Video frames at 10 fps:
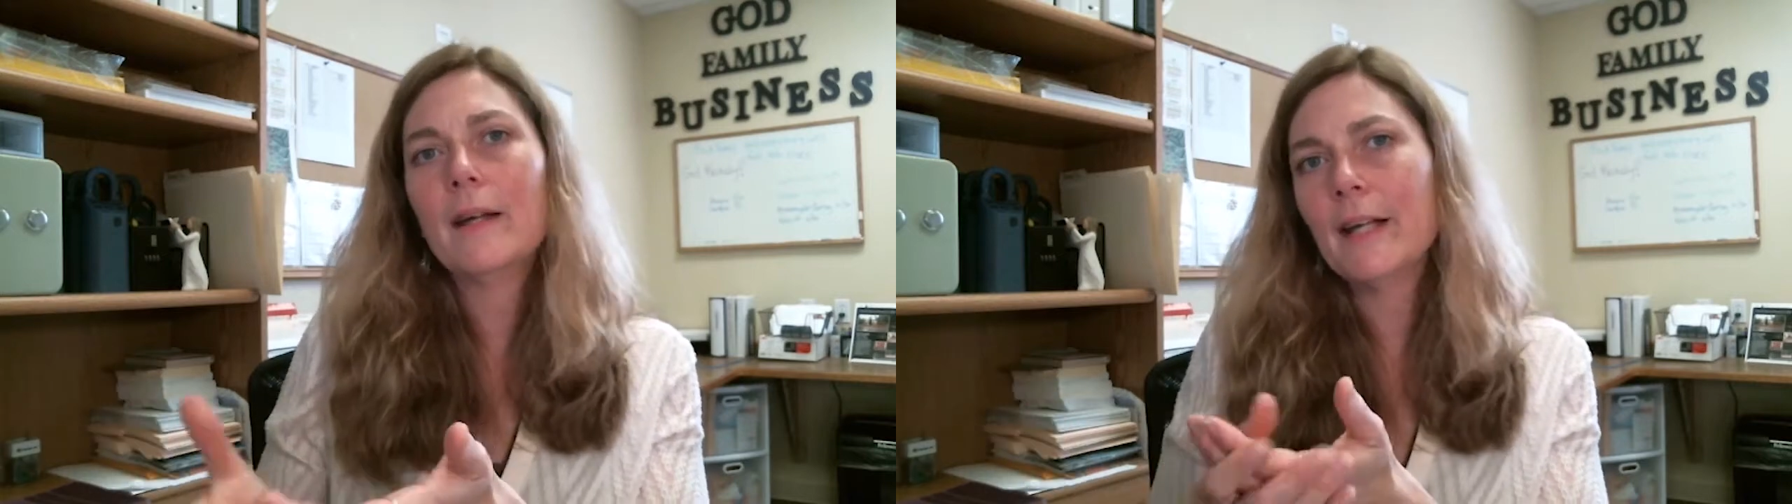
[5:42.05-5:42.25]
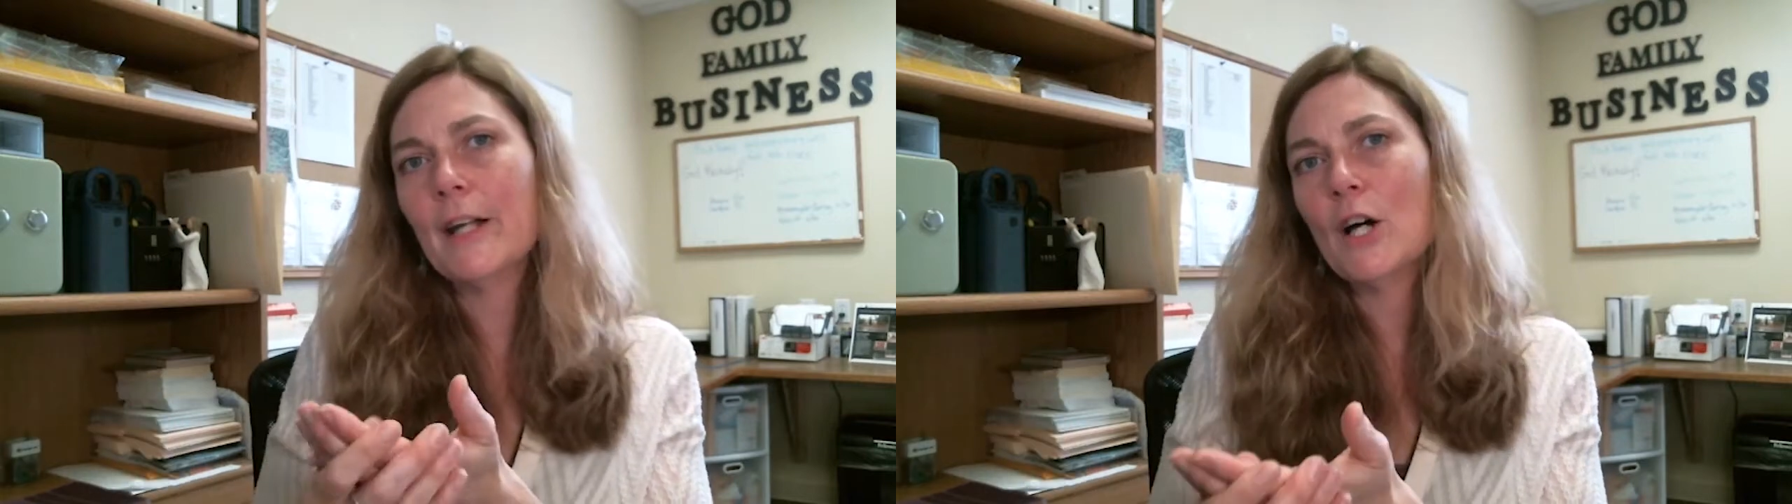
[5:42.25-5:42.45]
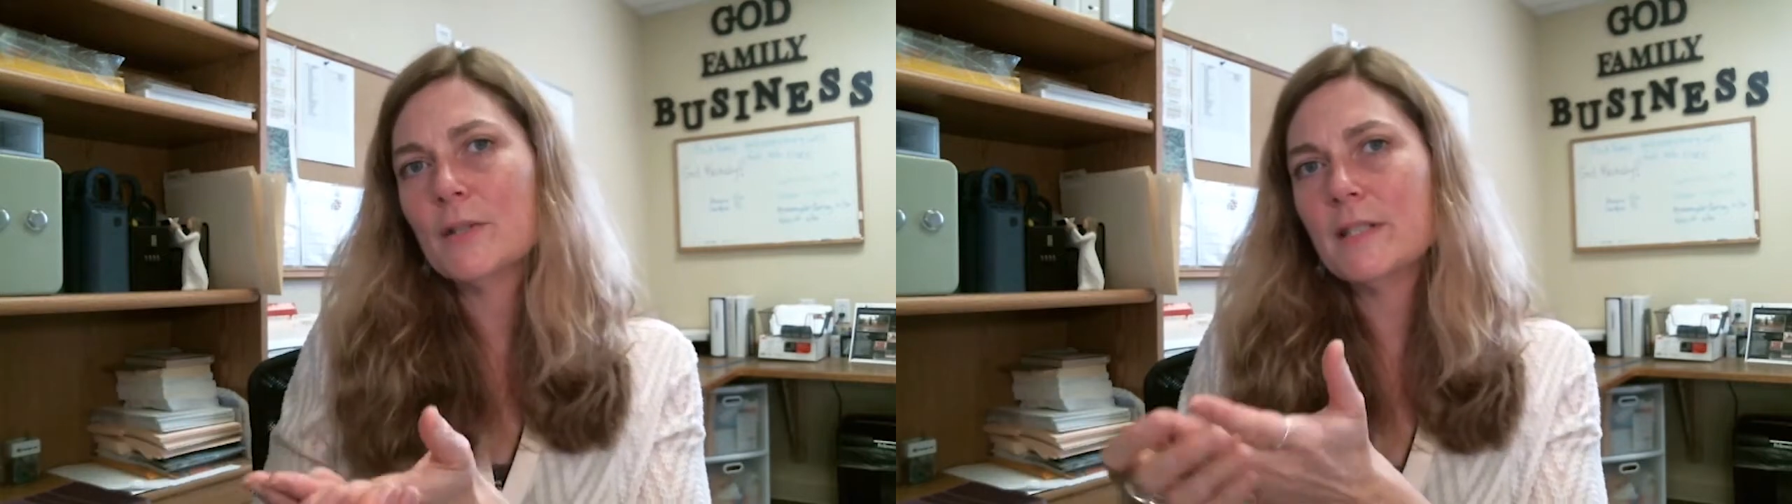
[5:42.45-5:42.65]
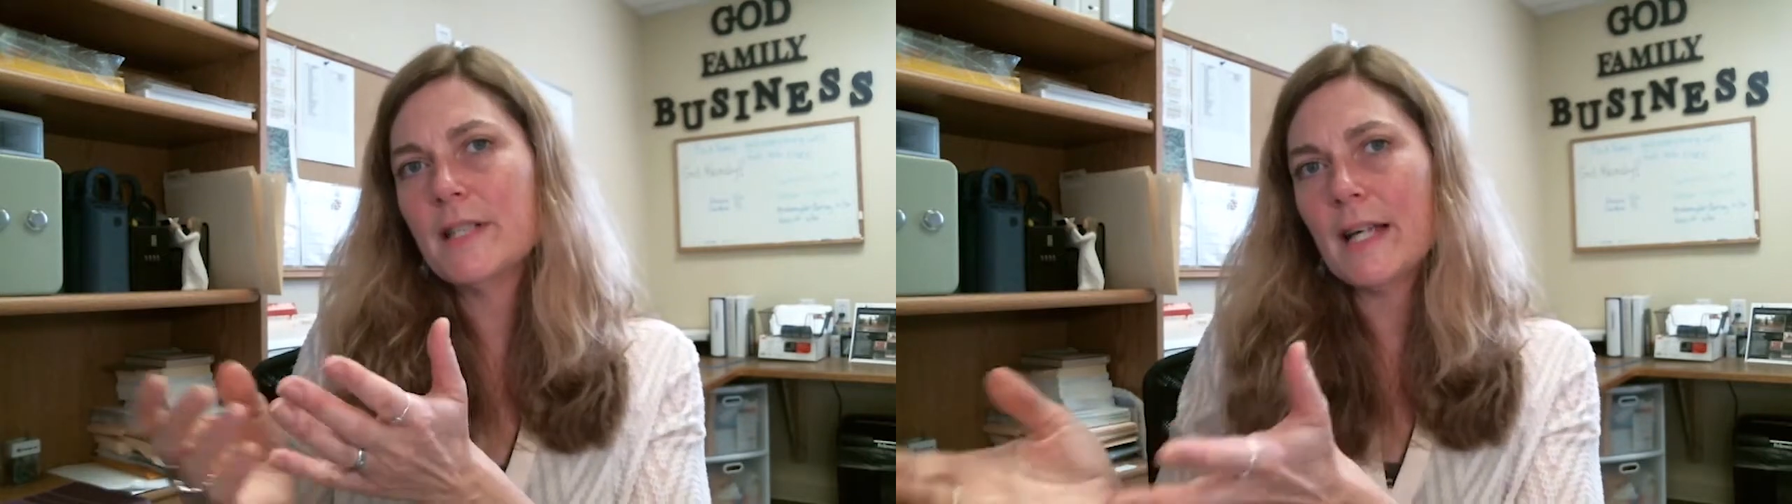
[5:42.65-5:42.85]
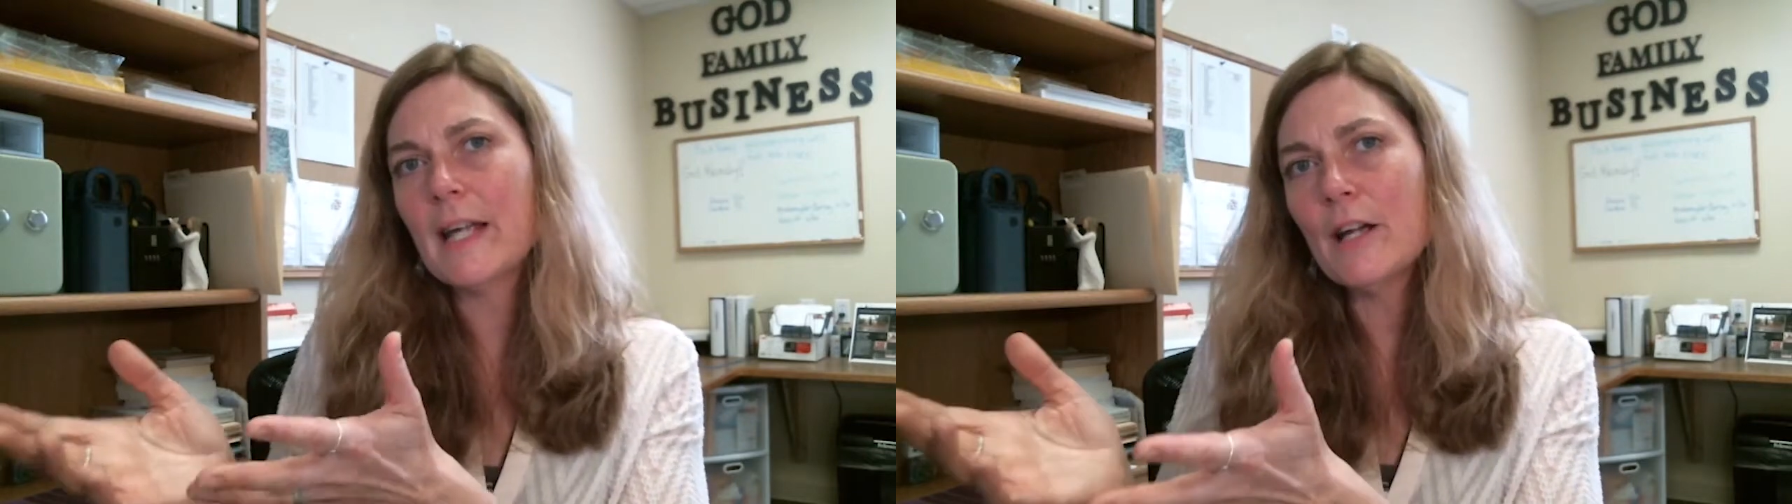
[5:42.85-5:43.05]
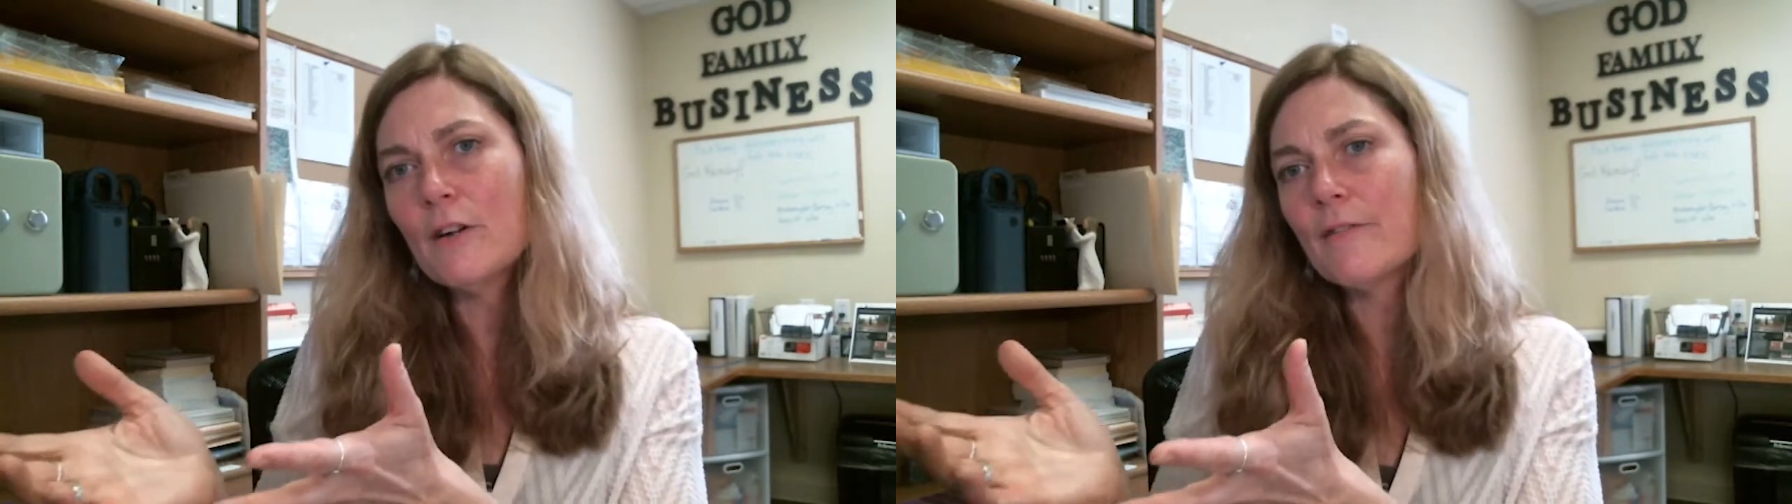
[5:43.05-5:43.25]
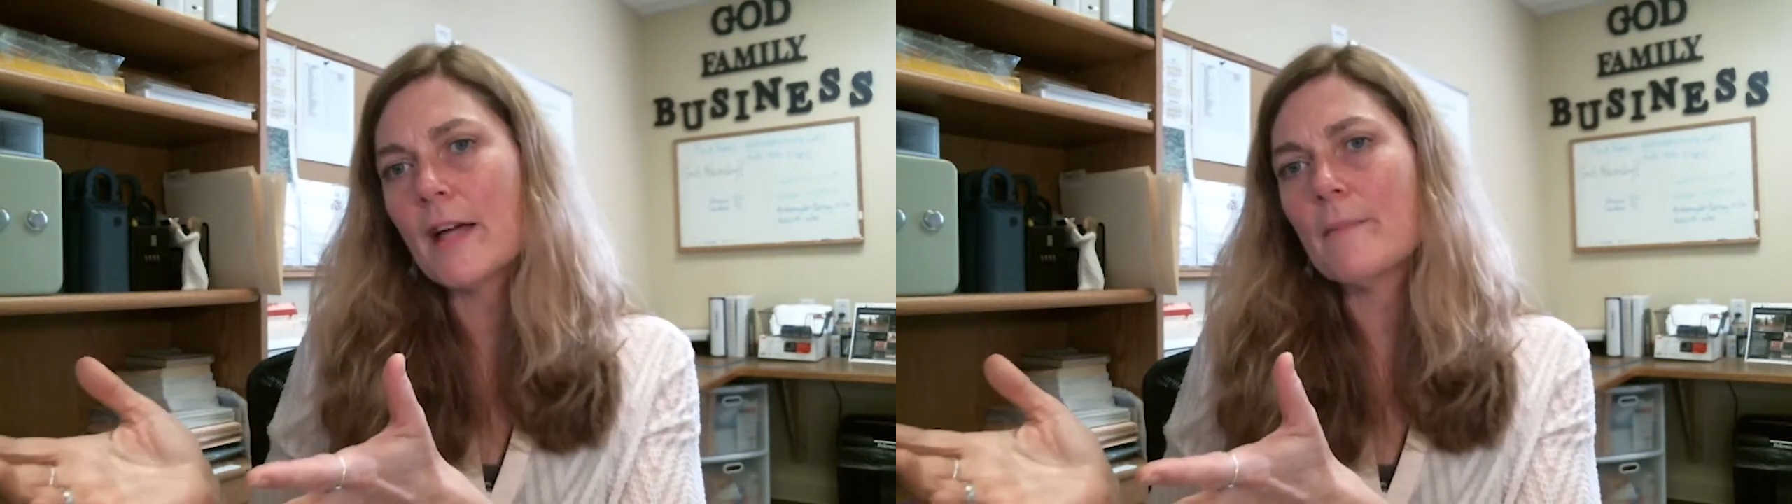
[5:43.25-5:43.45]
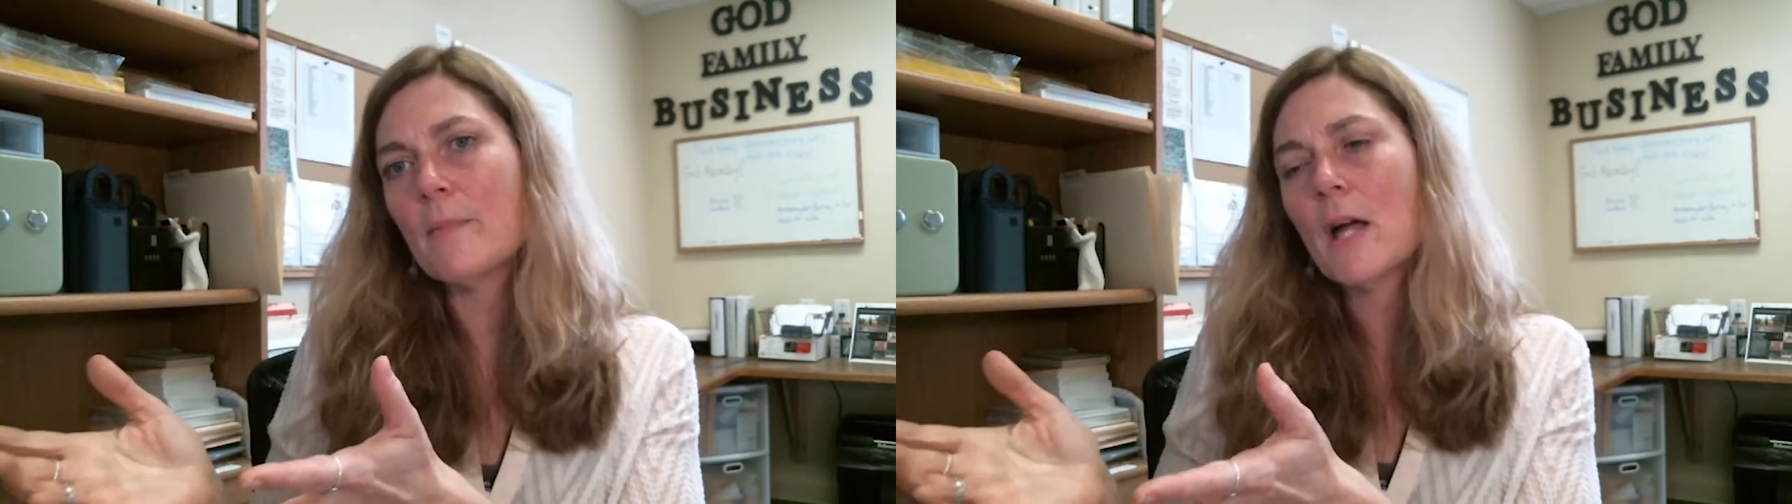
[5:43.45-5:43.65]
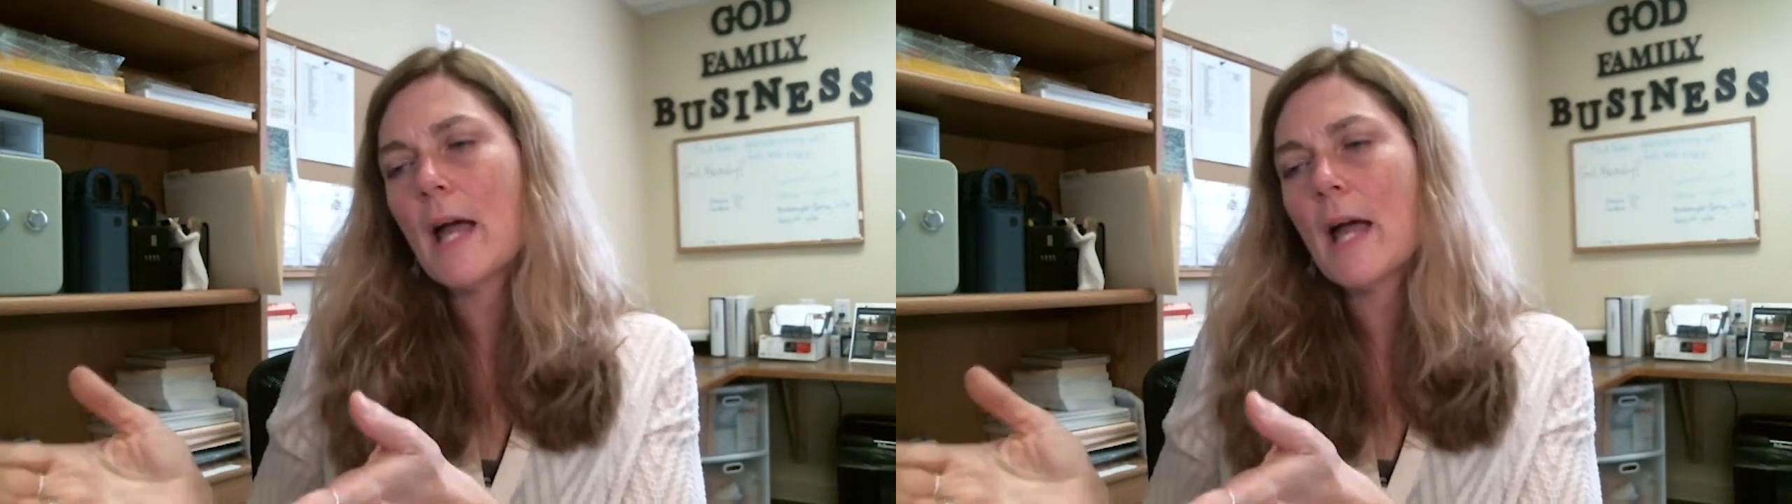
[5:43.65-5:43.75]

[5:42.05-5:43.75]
to take care of them.